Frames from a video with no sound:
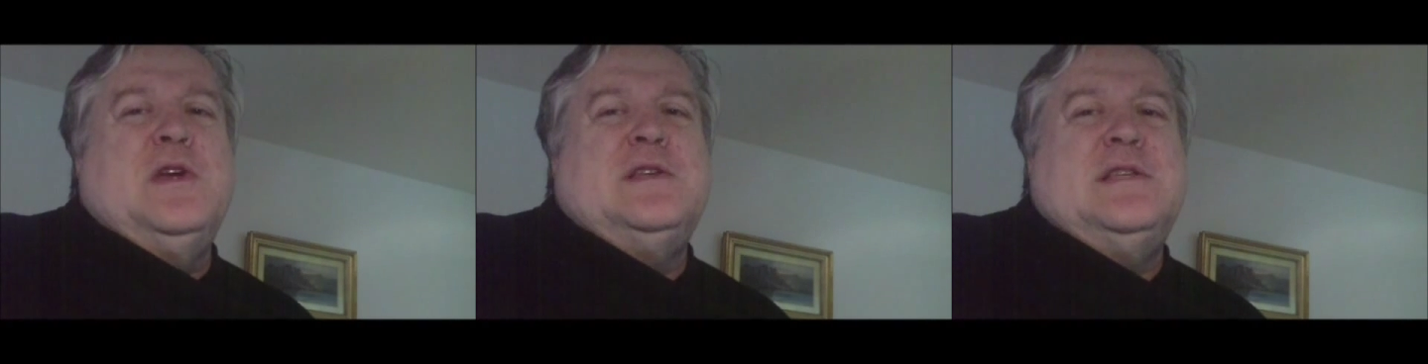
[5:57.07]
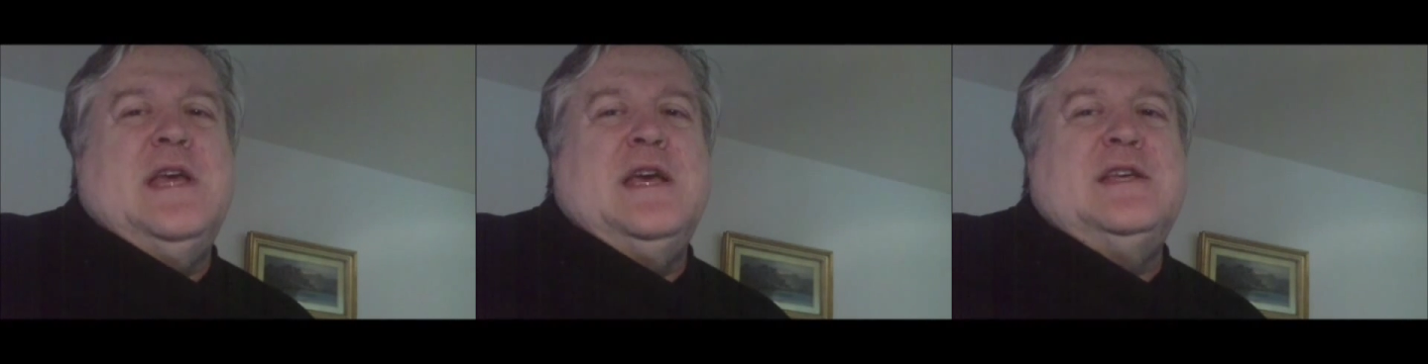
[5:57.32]
it
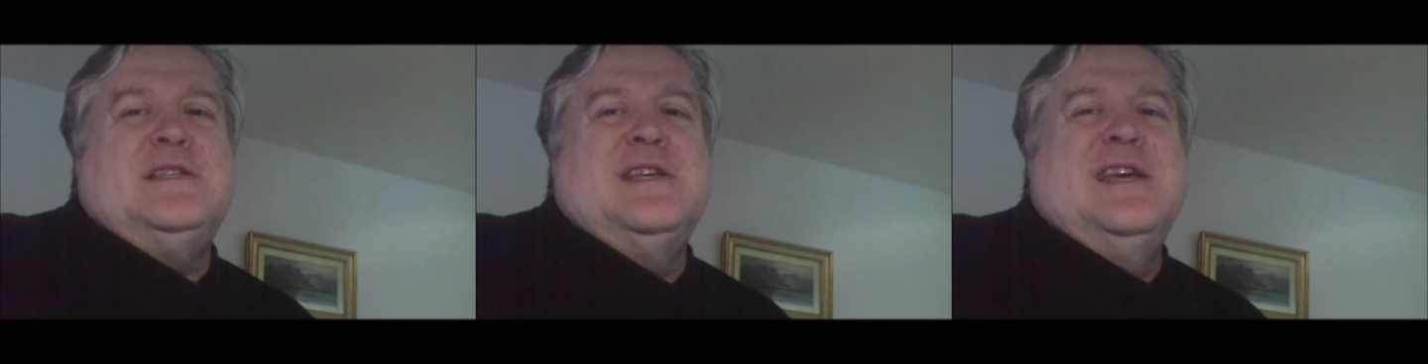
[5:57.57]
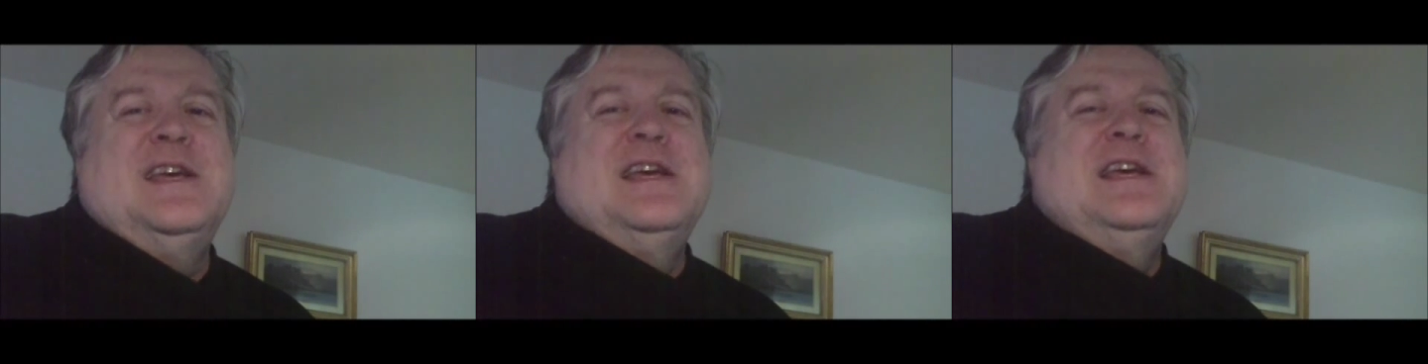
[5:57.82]
says
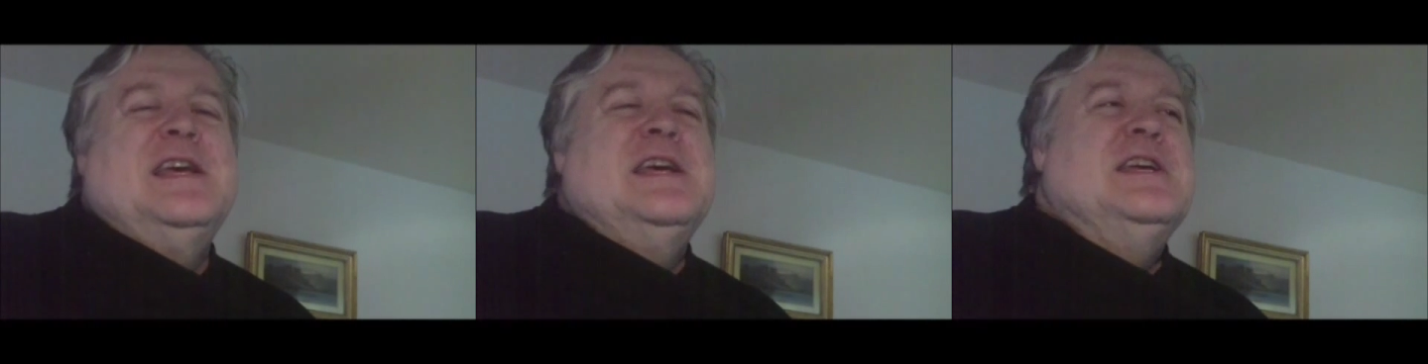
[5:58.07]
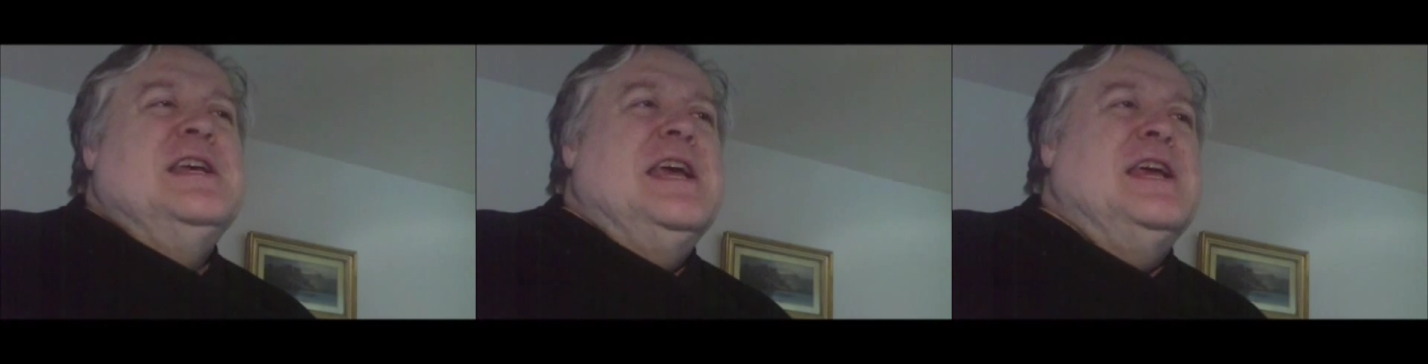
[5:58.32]

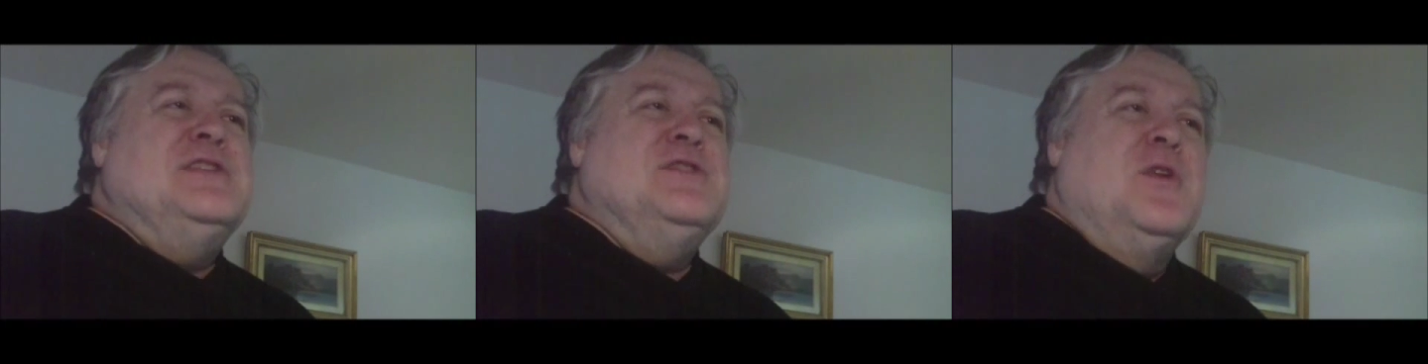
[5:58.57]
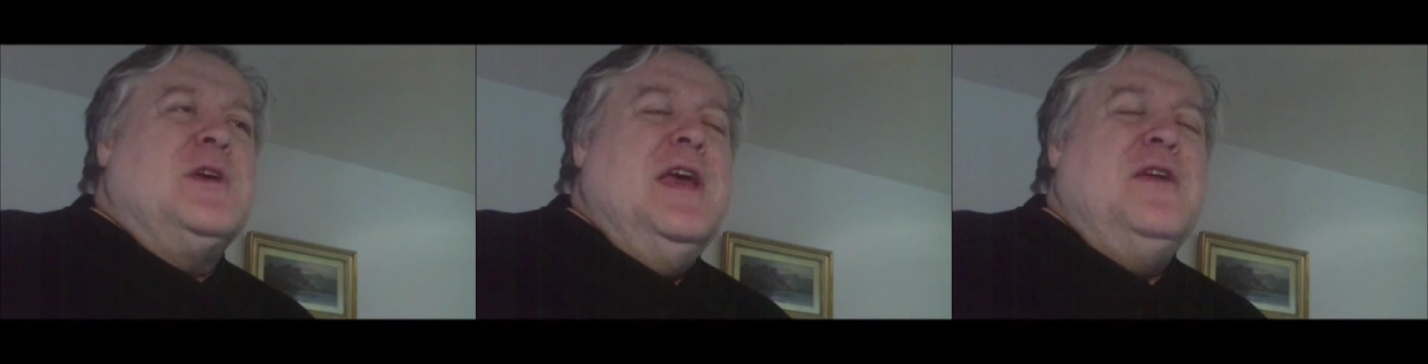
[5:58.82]
it's
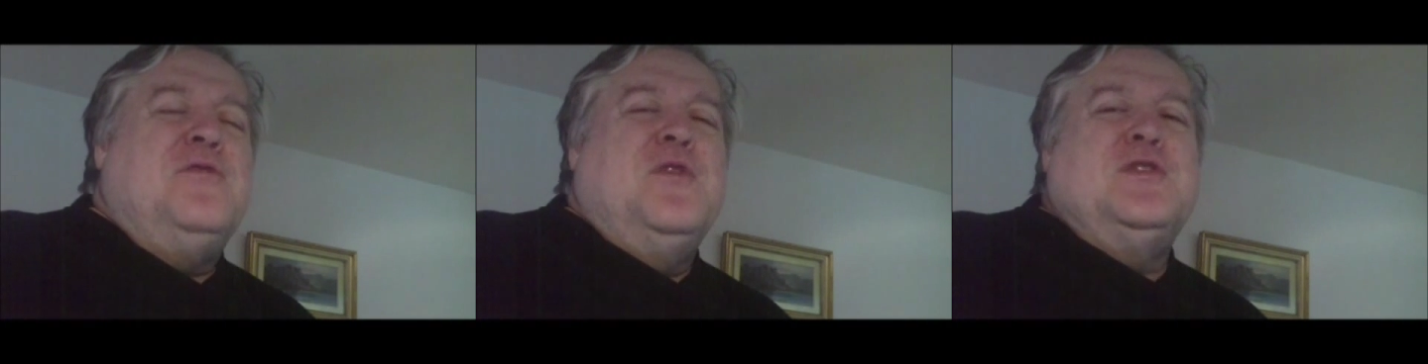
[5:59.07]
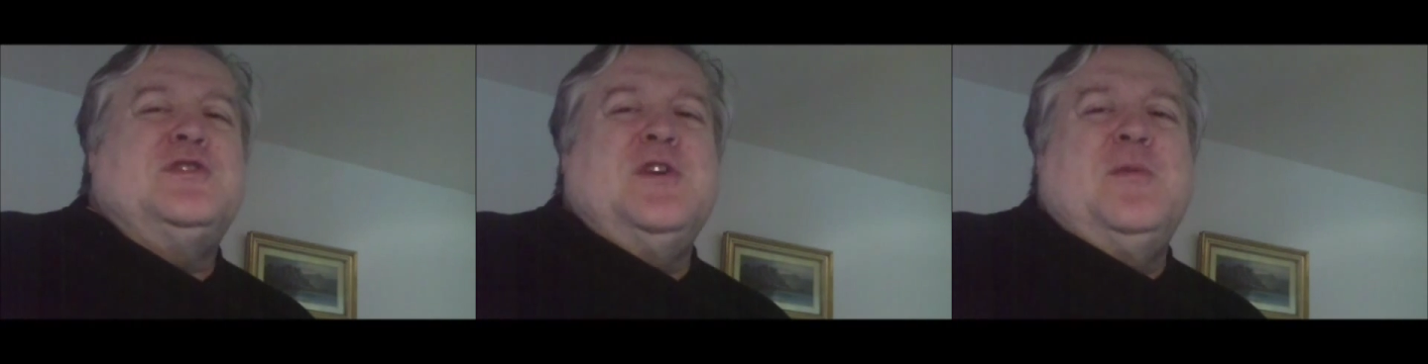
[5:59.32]
okay
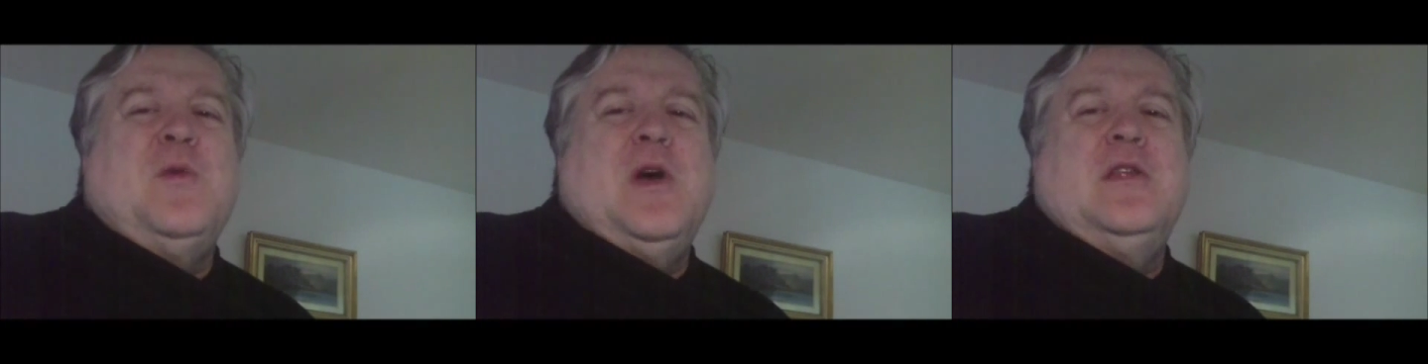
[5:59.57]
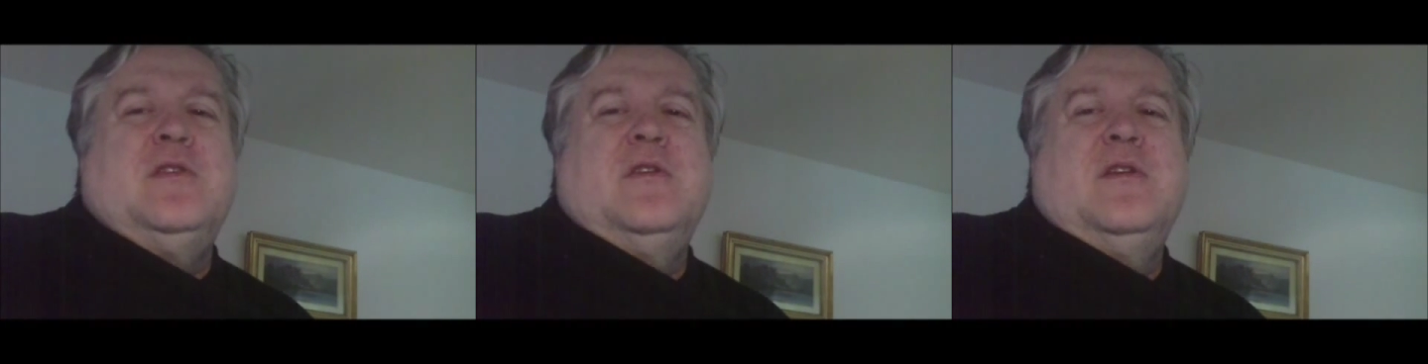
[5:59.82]
for
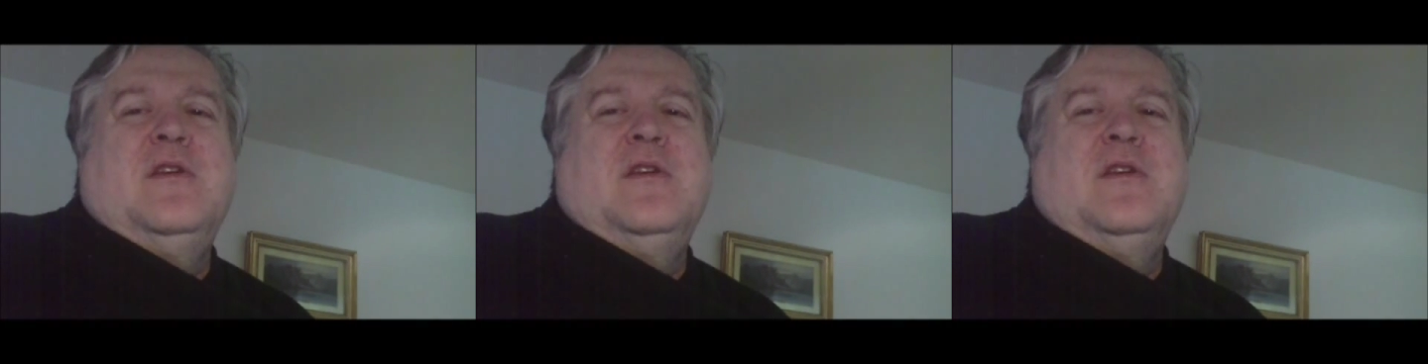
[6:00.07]
someone